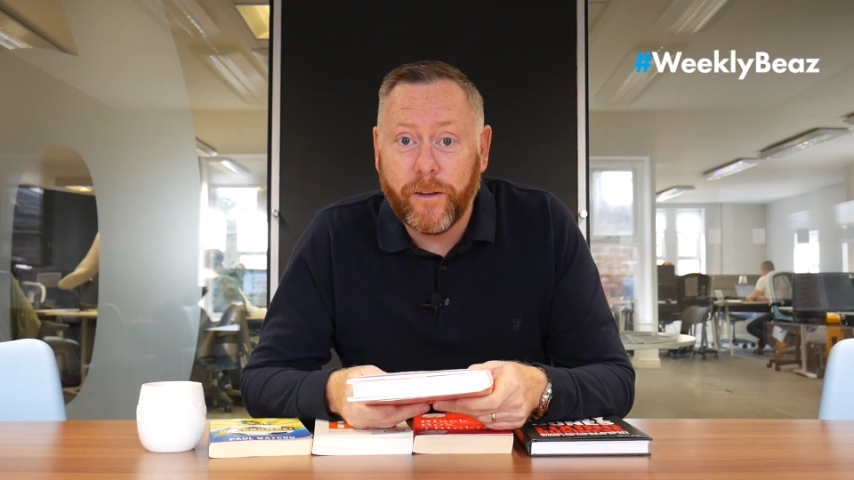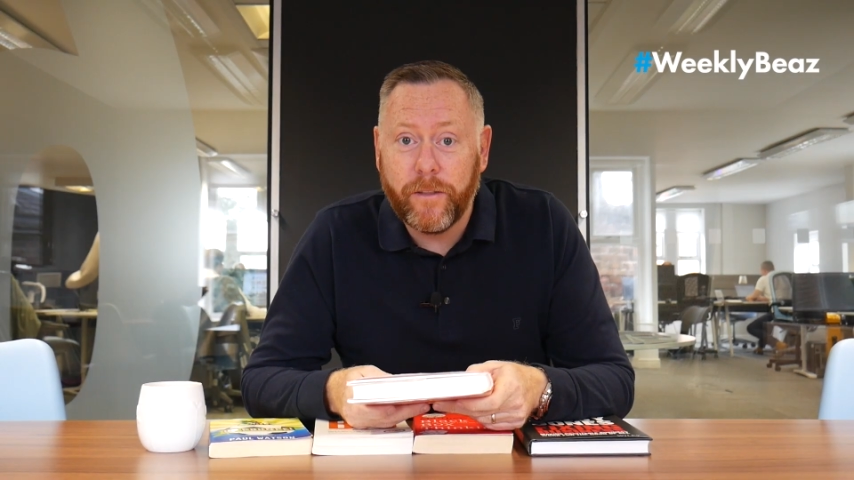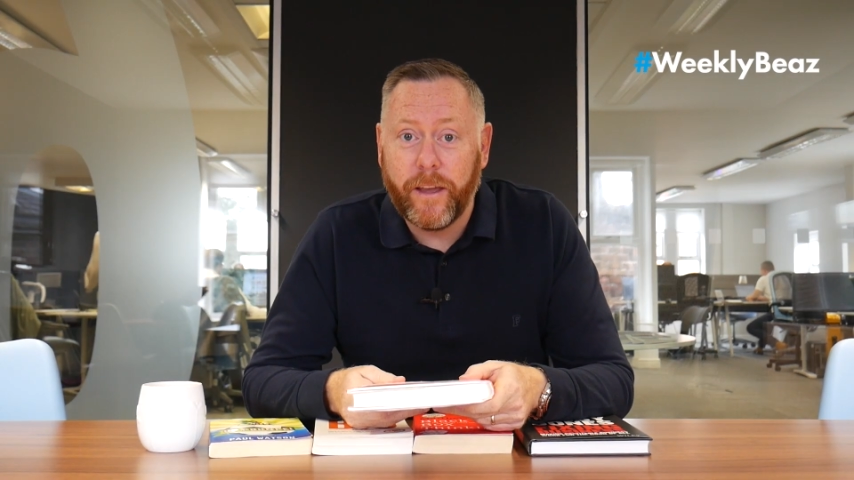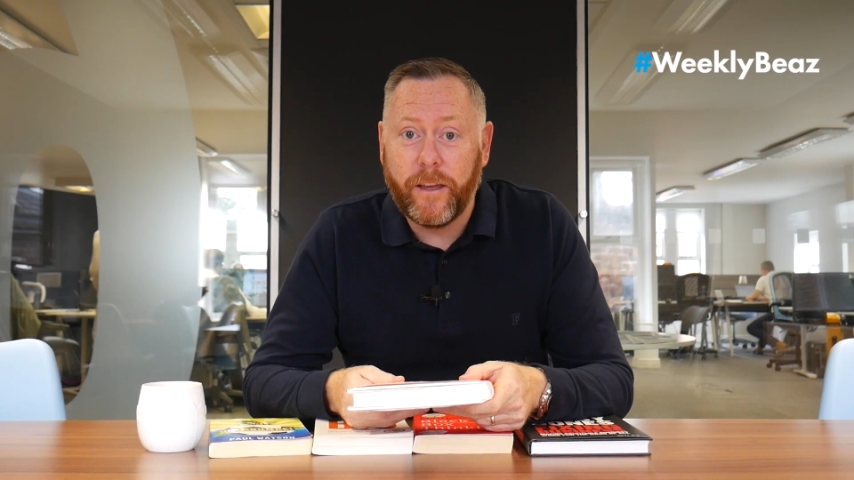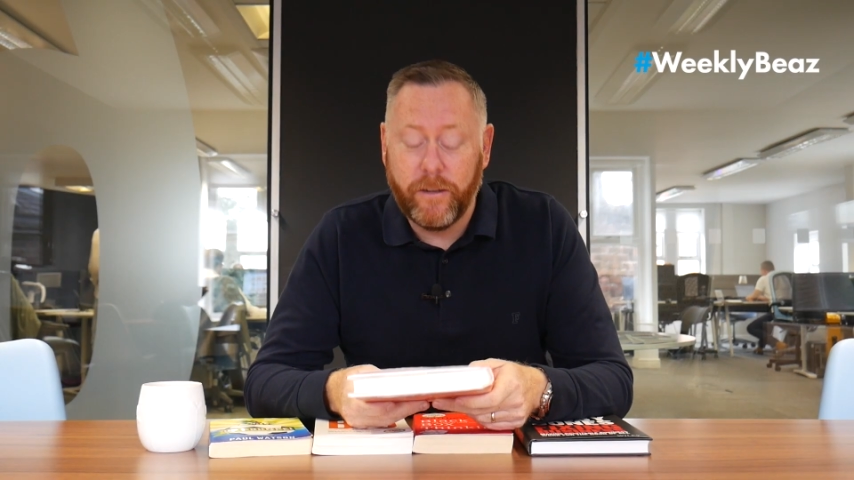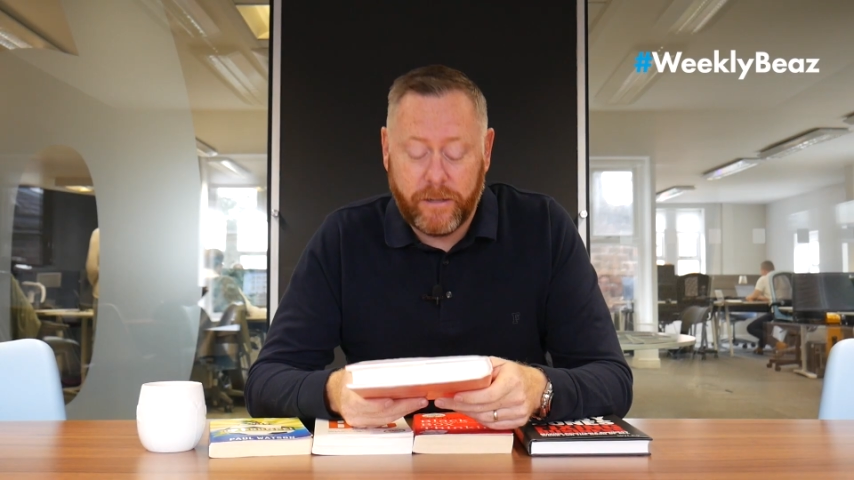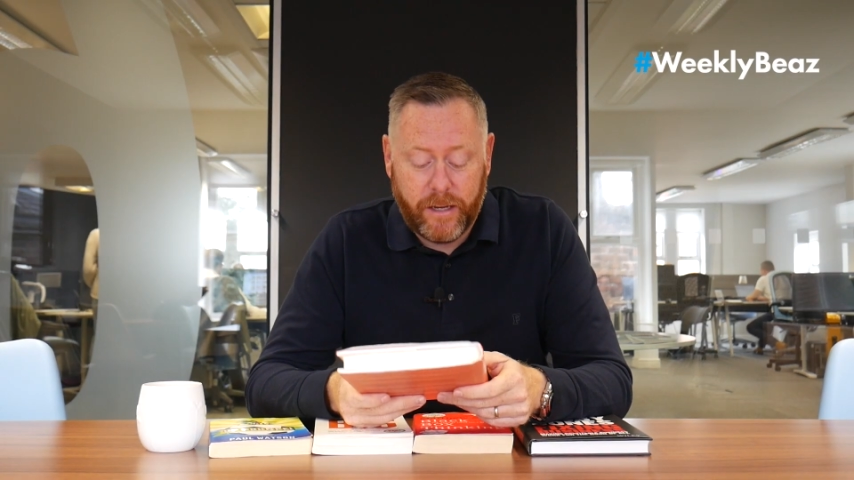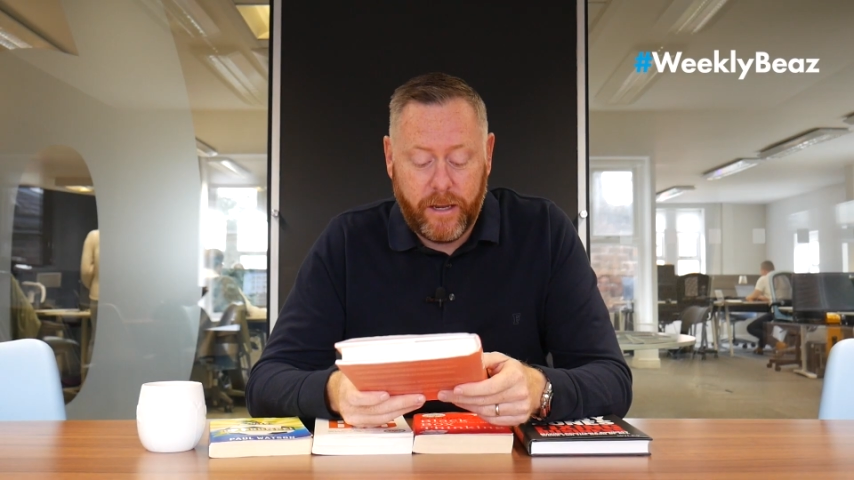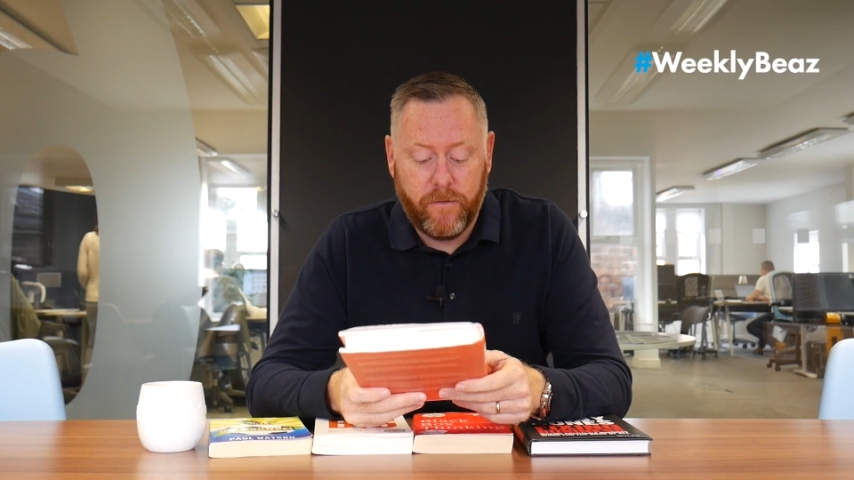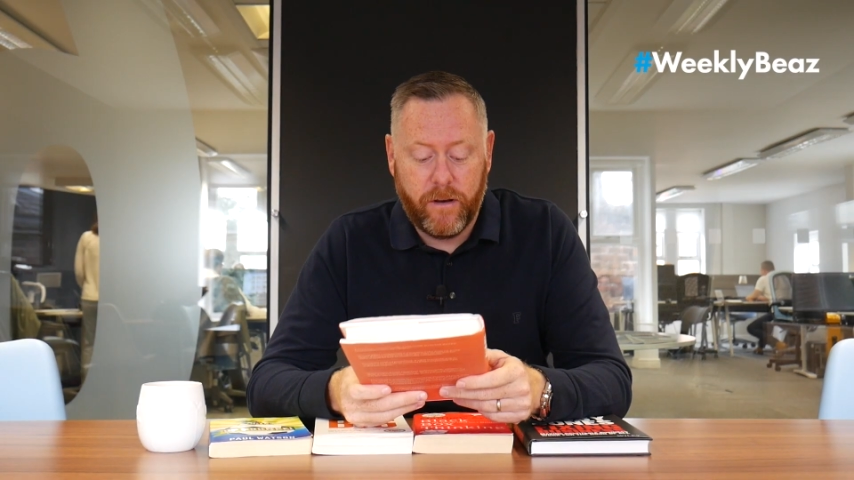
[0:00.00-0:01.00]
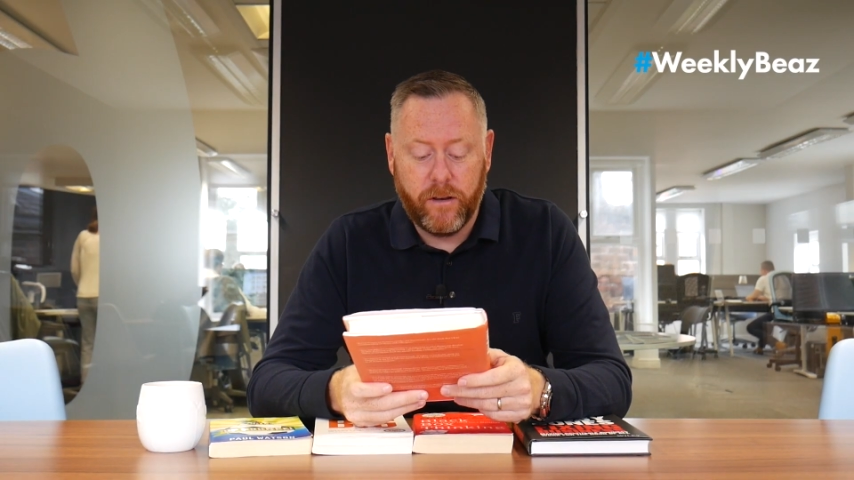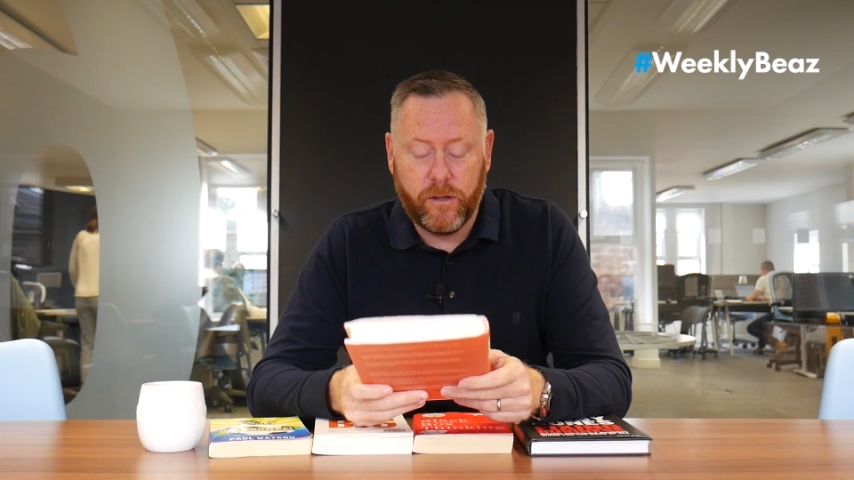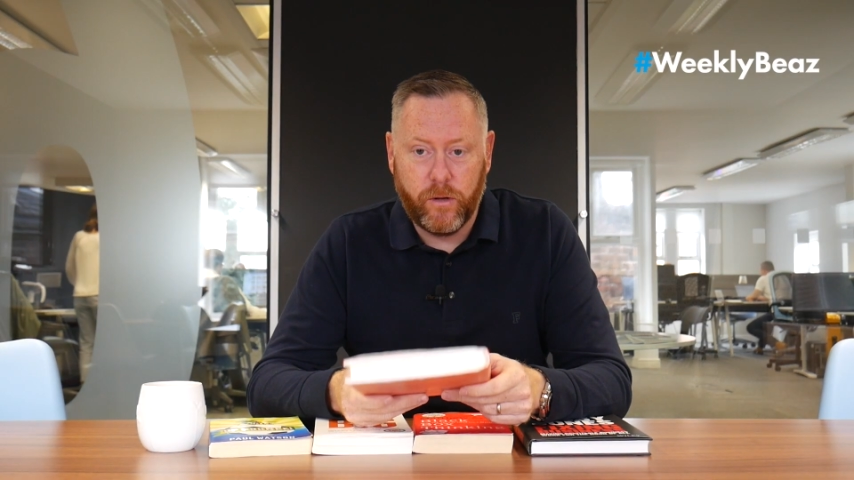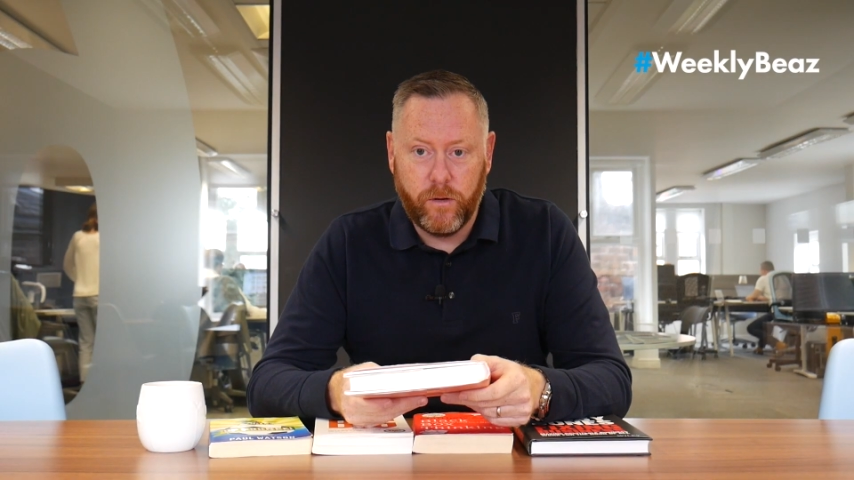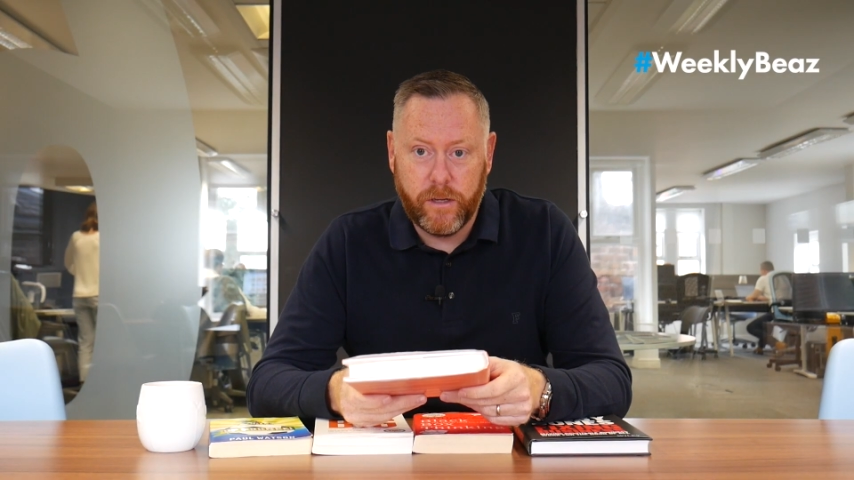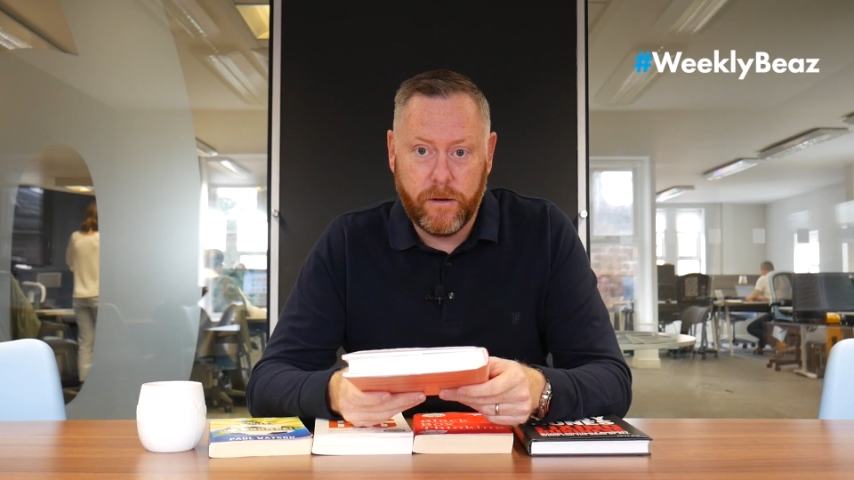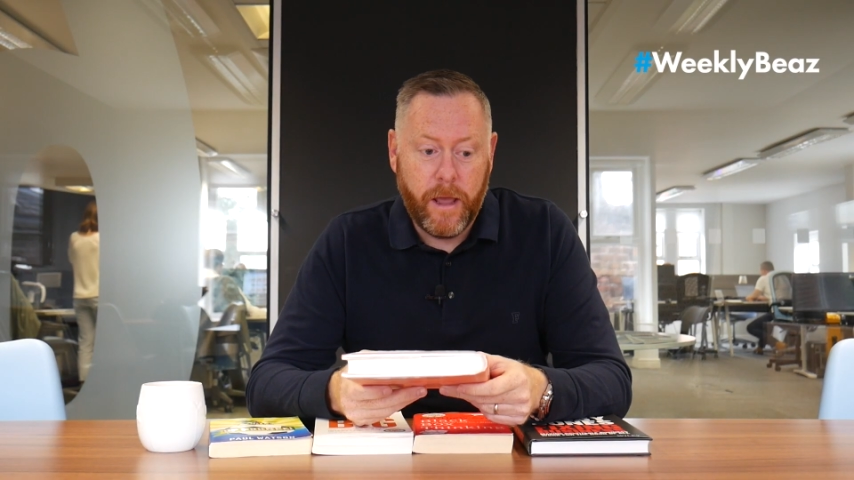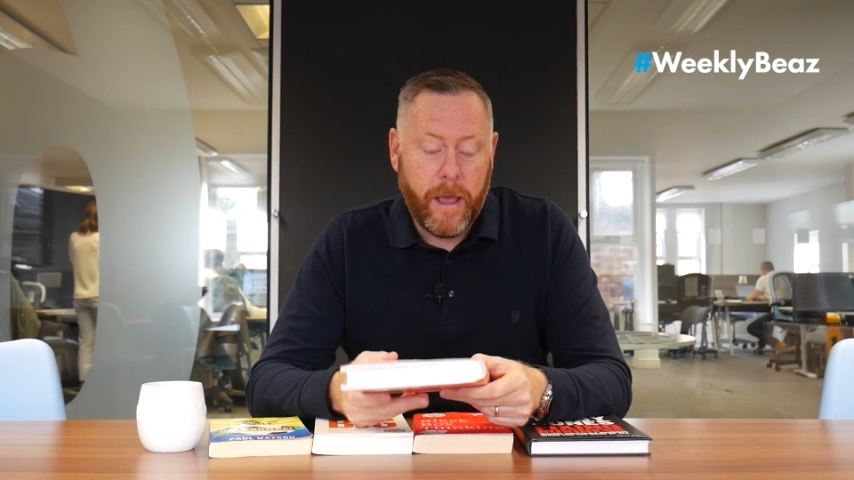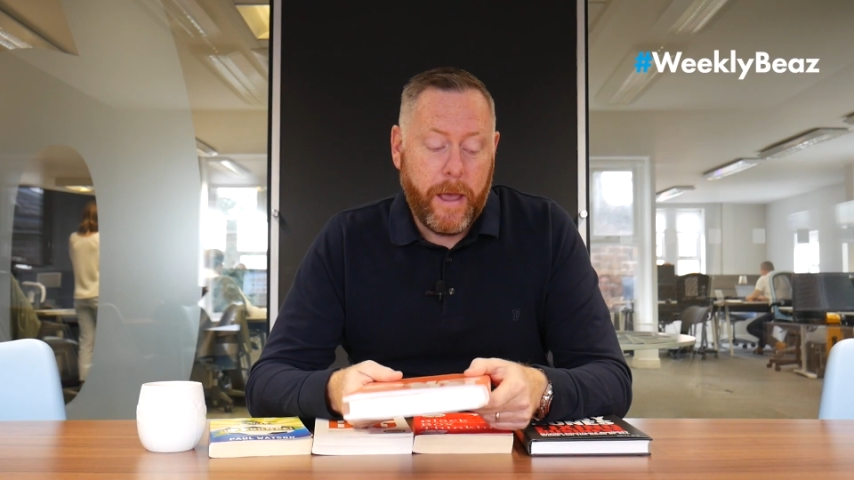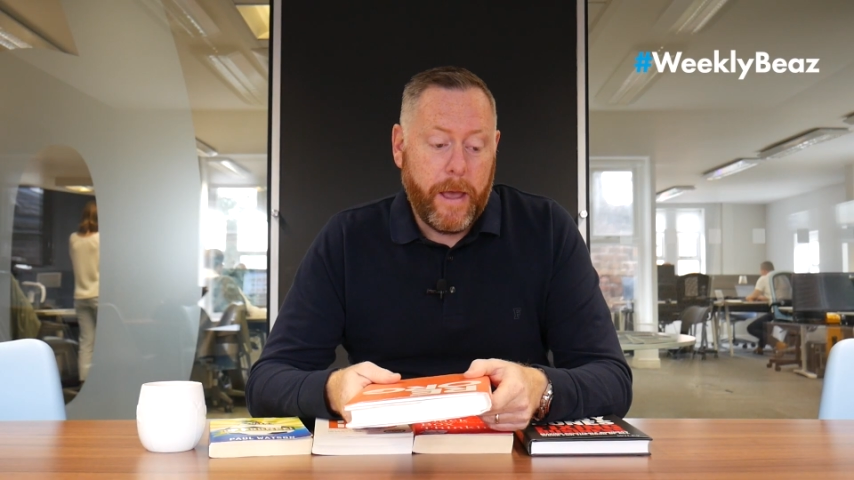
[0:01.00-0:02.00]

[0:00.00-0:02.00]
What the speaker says: so thank you, Stephen and Susan.